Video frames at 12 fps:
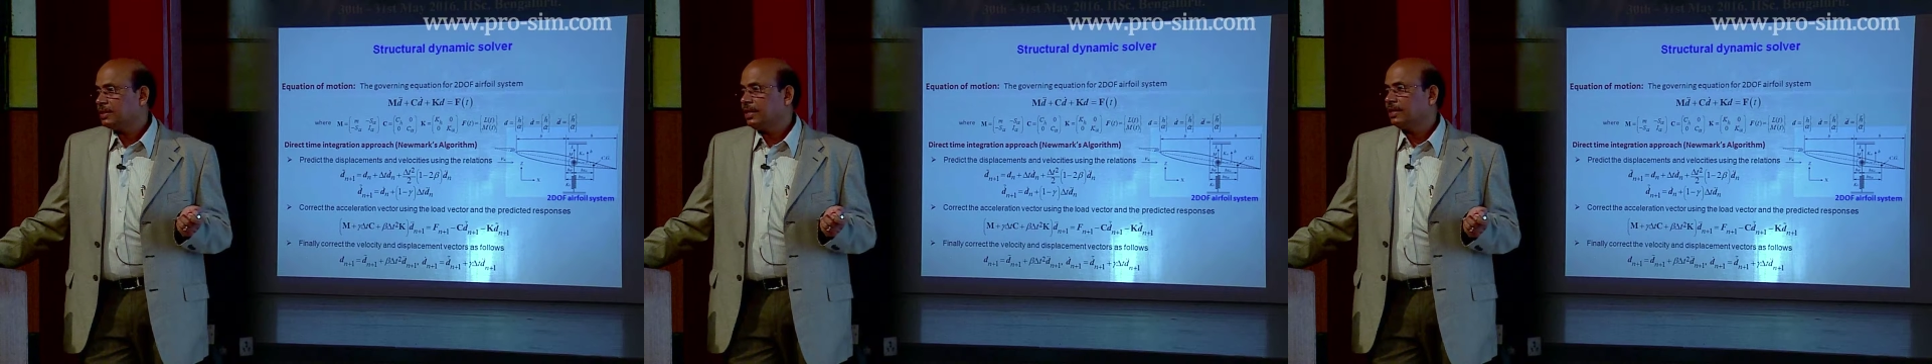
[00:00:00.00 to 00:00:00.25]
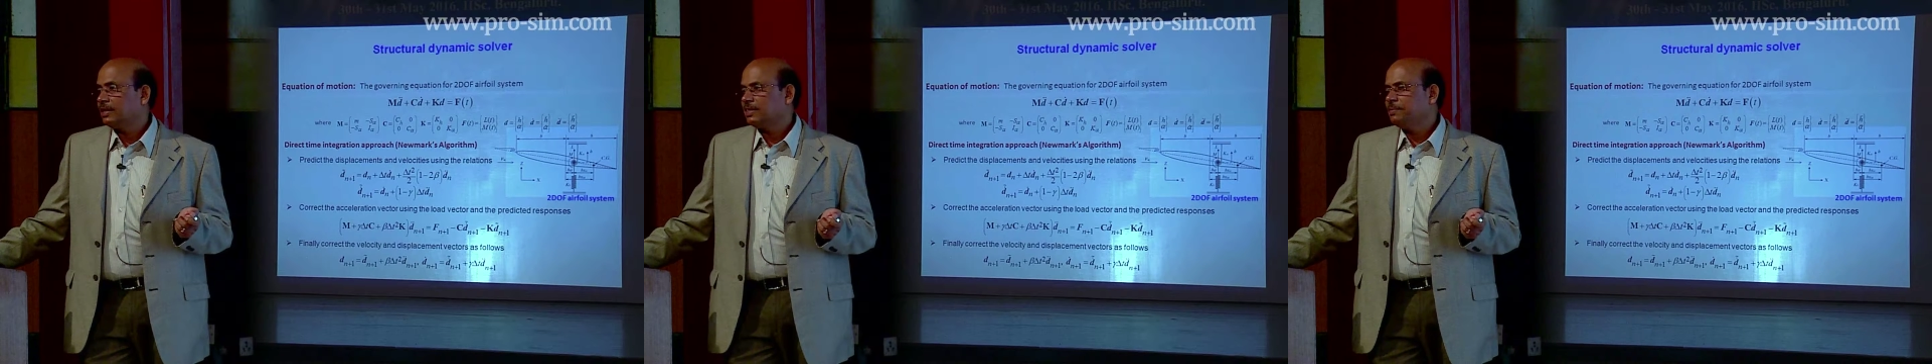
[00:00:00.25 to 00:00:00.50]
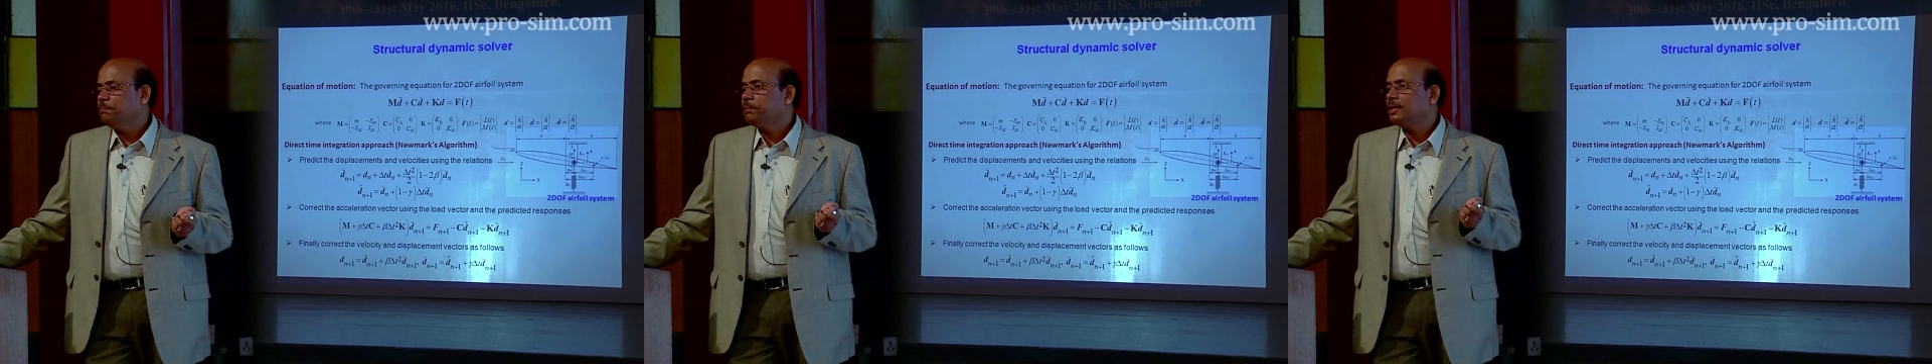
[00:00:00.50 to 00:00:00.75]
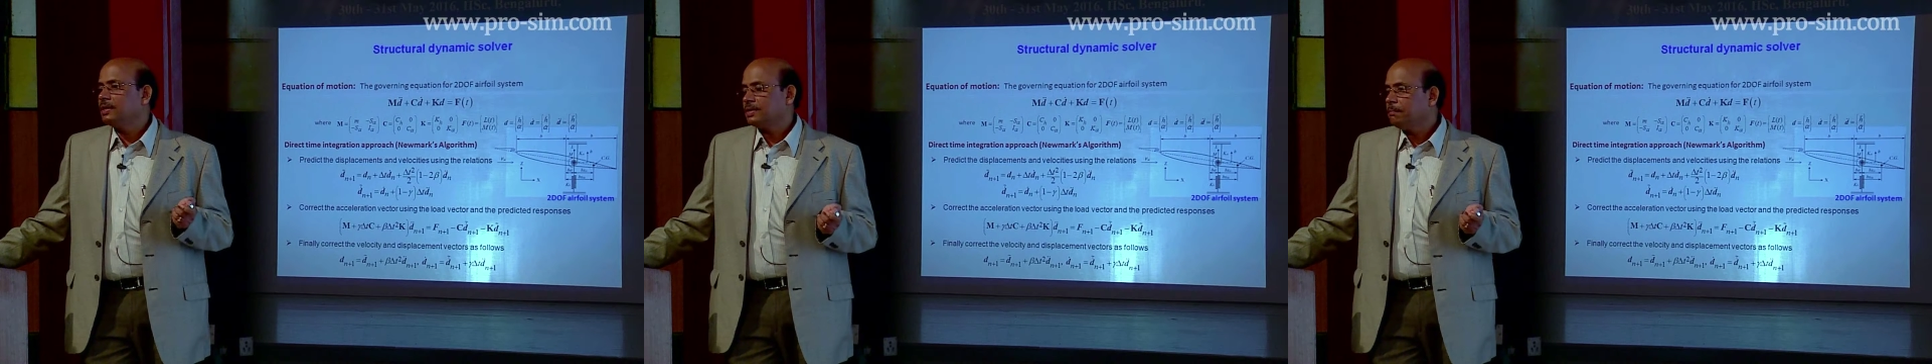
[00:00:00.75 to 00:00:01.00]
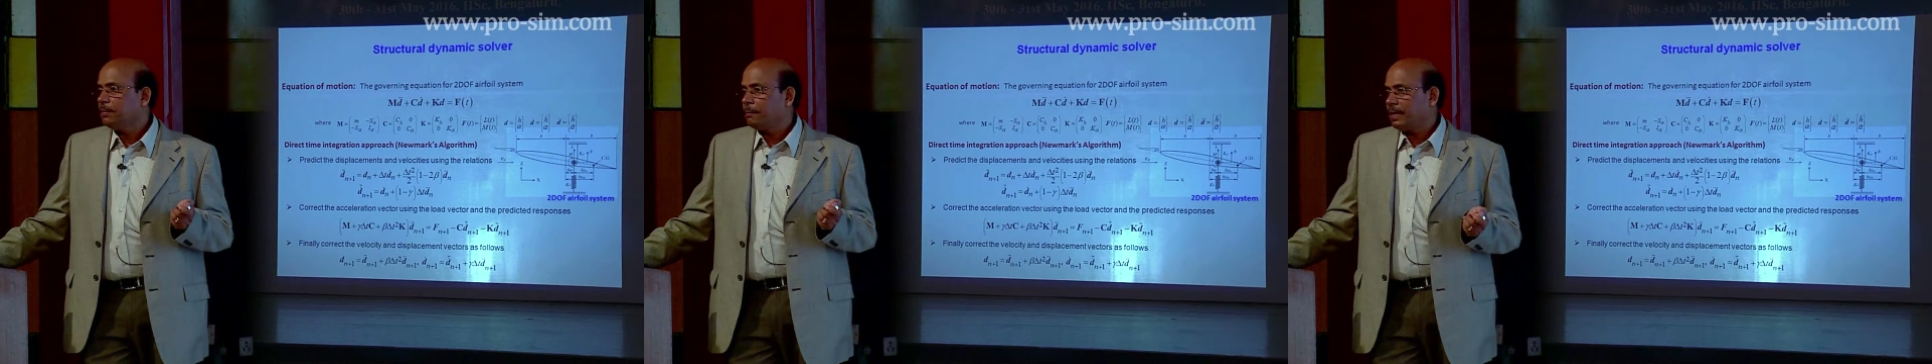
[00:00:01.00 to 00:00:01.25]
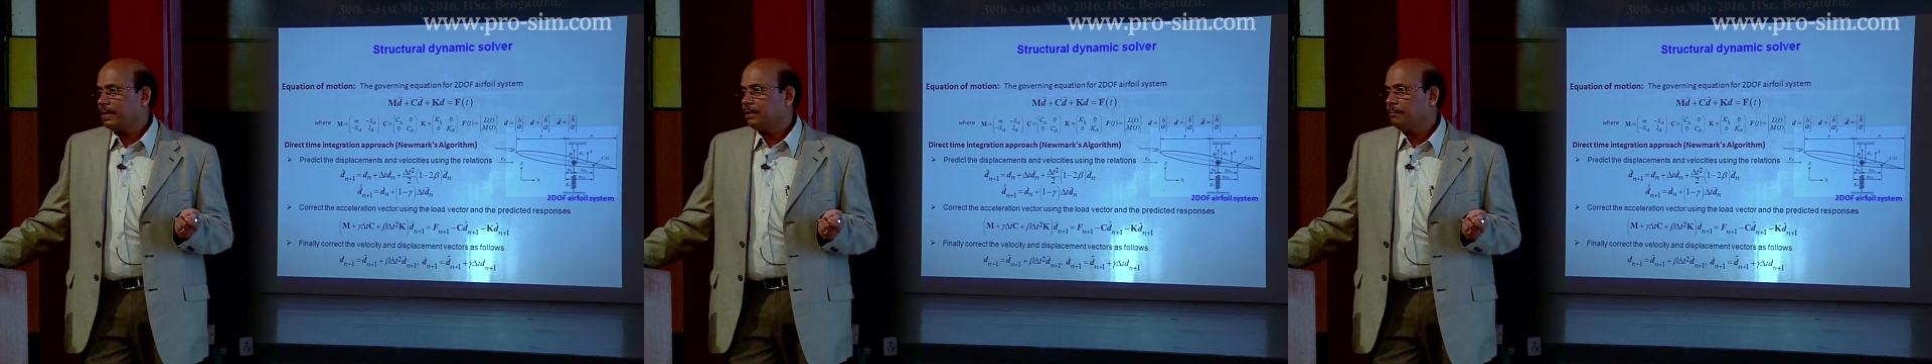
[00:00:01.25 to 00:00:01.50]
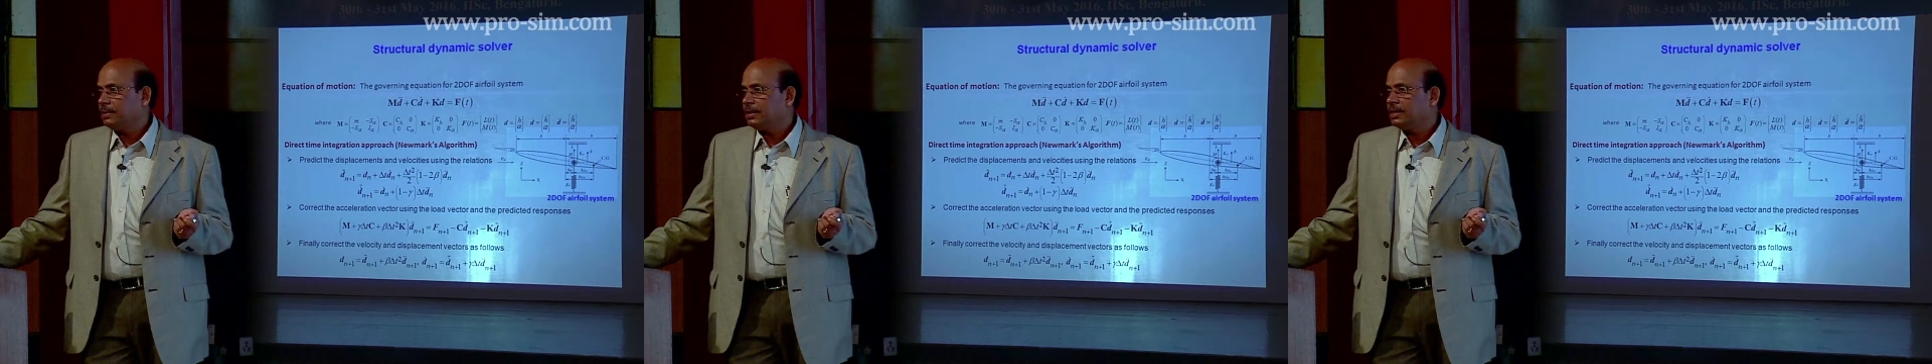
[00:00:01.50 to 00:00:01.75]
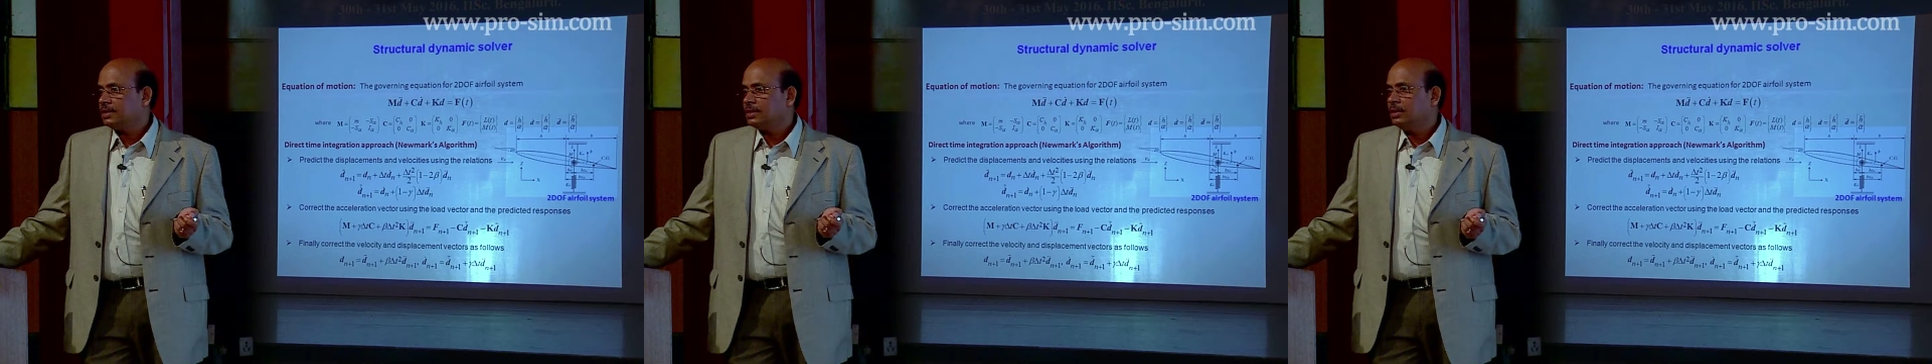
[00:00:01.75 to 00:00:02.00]
like simple panel
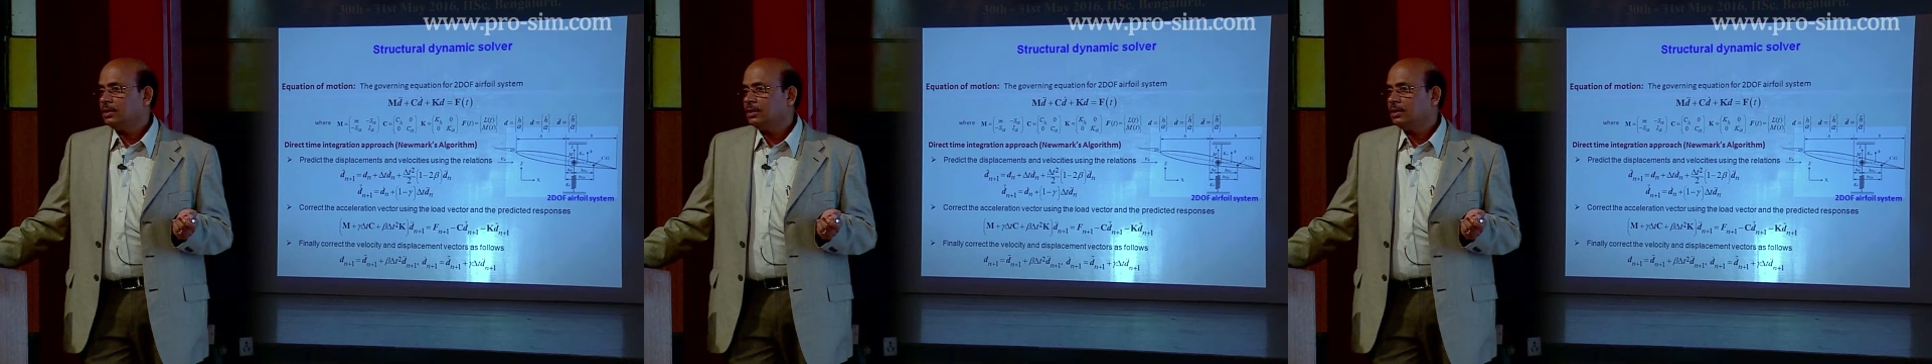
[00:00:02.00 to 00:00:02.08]
methods